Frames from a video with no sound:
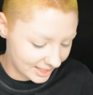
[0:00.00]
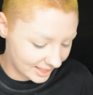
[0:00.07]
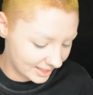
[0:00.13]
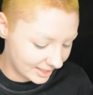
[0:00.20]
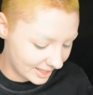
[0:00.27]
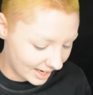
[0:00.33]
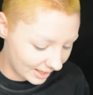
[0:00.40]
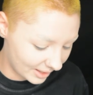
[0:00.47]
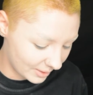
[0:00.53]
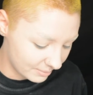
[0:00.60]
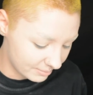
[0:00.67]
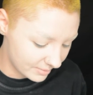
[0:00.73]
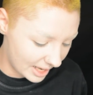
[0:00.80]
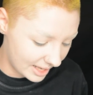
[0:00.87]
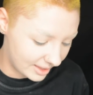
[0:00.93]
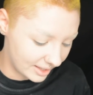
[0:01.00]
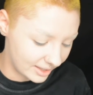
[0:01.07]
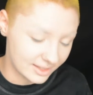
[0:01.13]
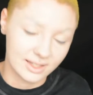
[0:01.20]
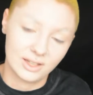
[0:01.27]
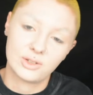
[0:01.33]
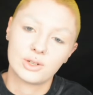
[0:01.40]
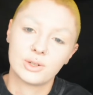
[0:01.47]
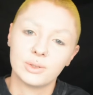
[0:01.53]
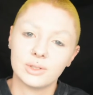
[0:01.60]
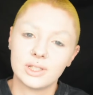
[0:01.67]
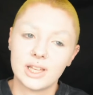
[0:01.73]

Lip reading: it. I think it's such a cool